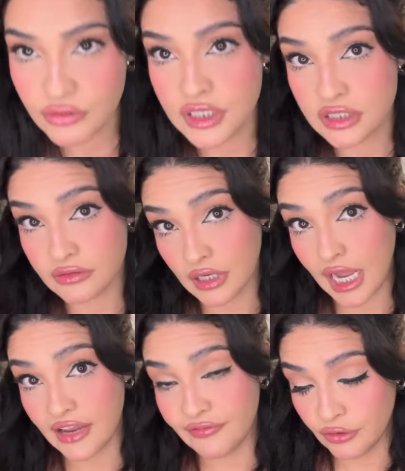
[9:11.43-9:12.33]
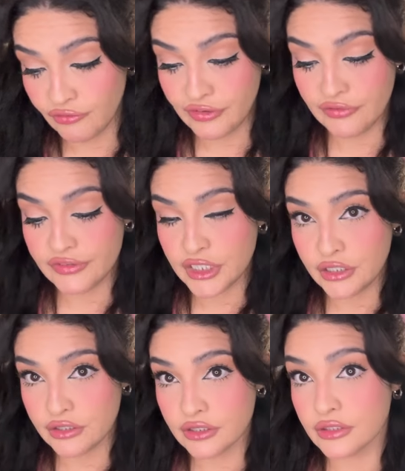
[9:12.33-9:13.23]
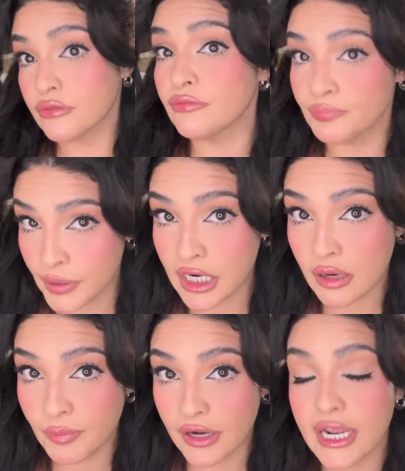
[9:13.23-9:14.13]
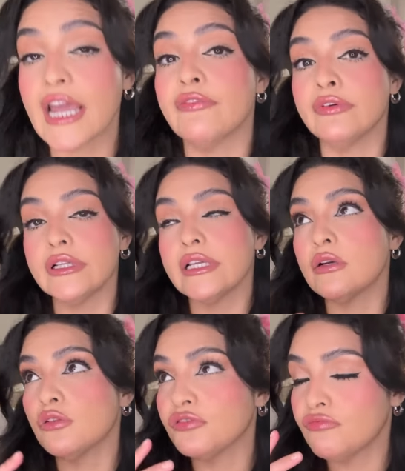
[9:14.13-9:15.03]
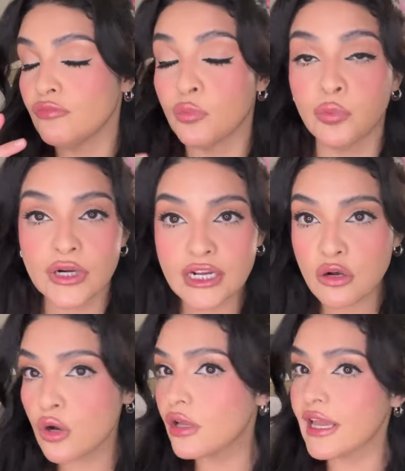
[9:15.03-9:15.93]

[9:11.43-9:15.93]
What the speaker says: these iPhone 15s pick up on every little wrinkle,